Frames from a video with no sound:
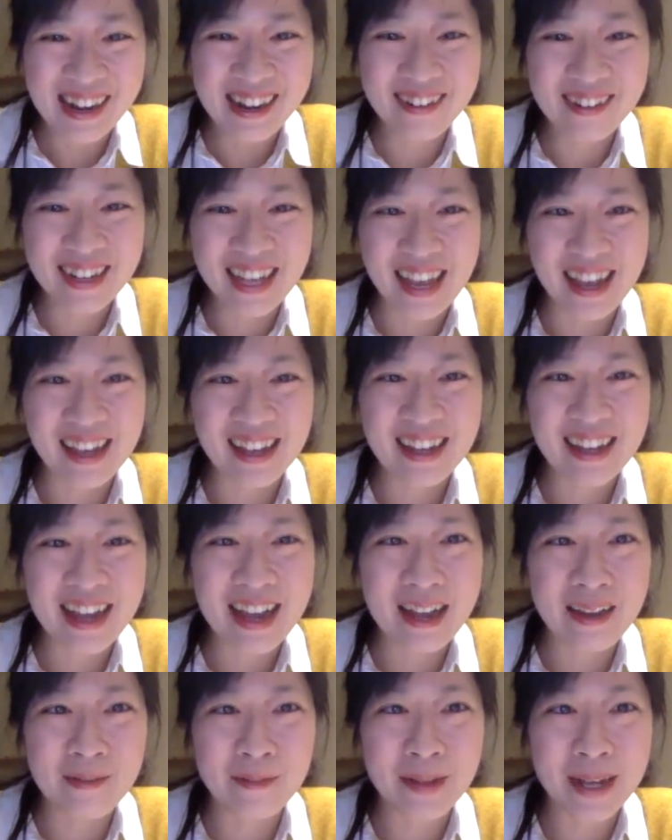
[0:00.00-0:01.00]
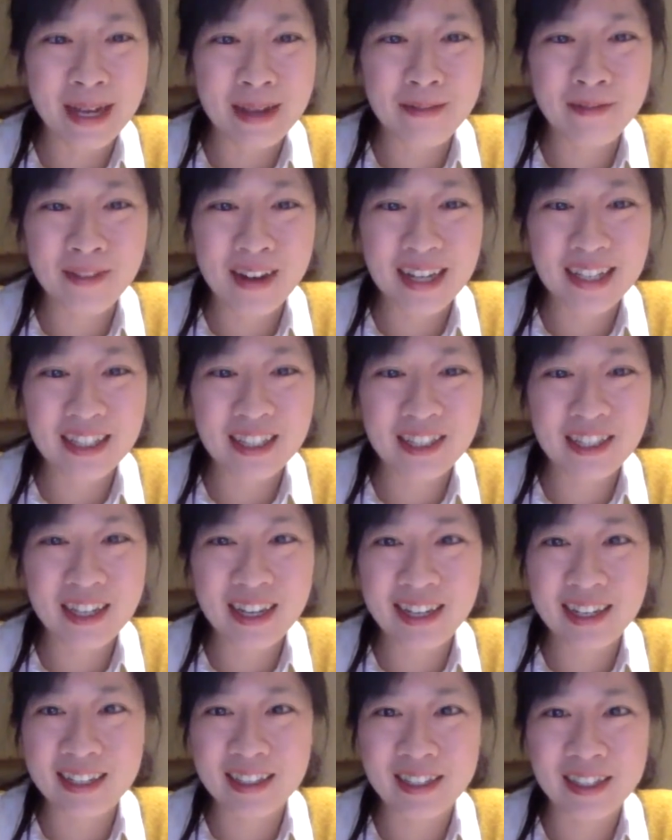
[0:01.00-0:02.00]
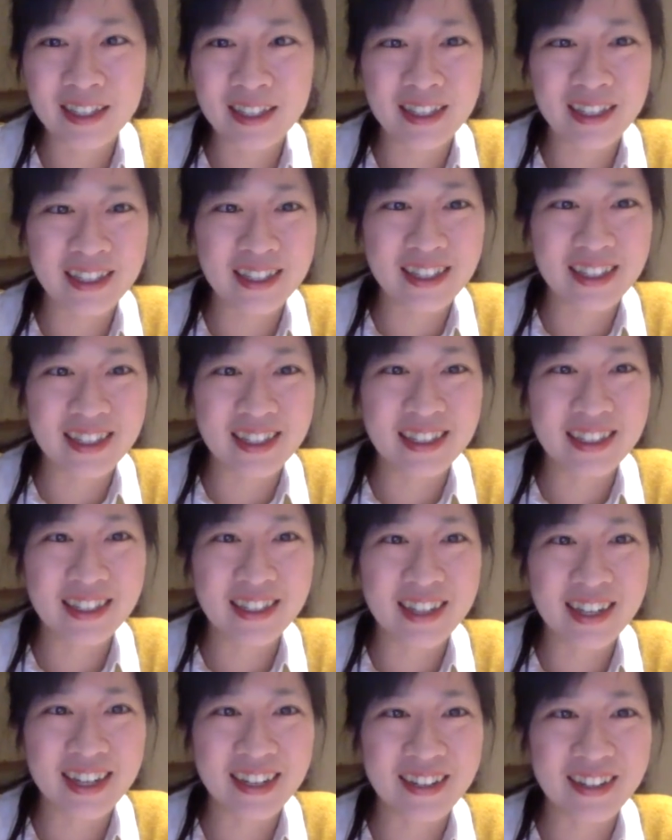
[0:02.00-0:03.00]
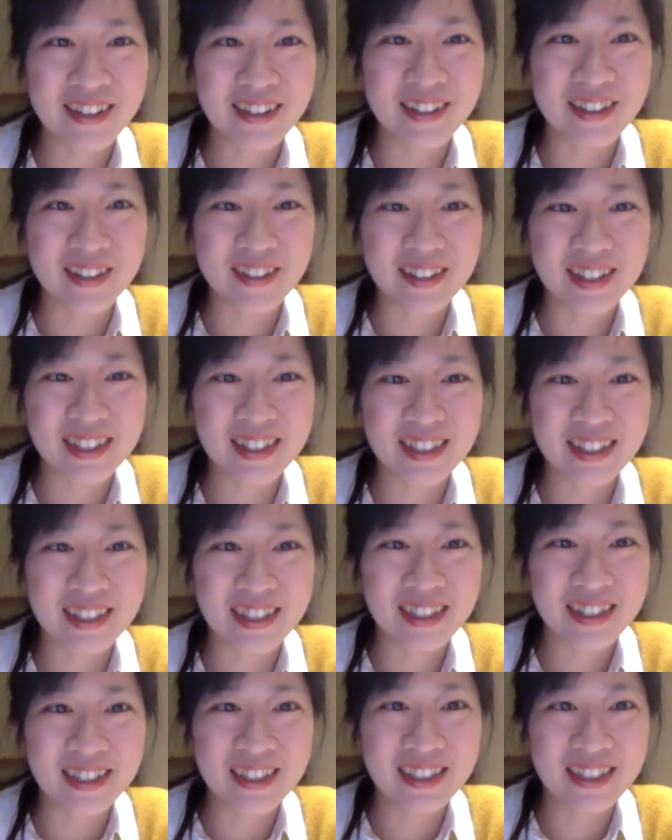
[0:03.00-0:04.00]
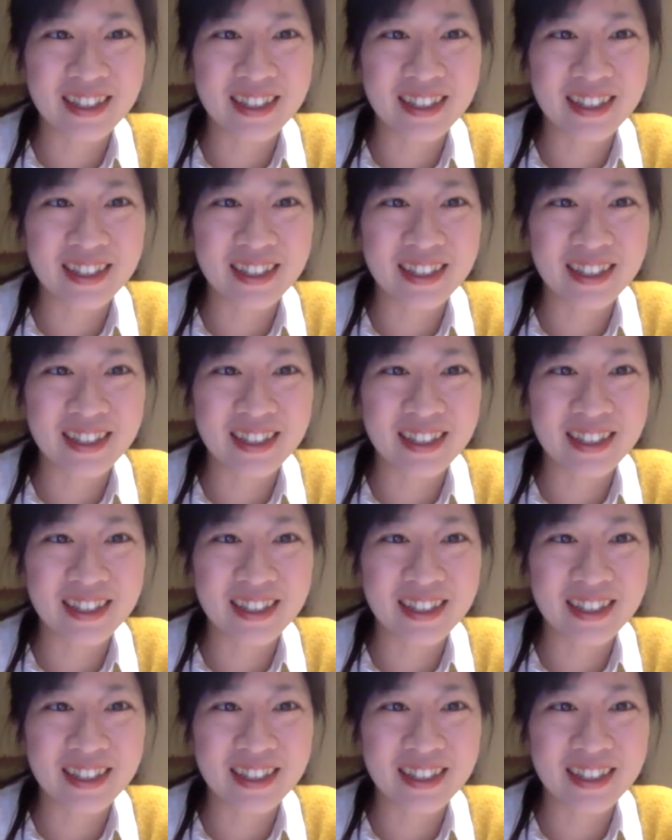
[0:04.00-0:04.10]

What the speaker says: Okay, may I invite Shan to share your thoughts too?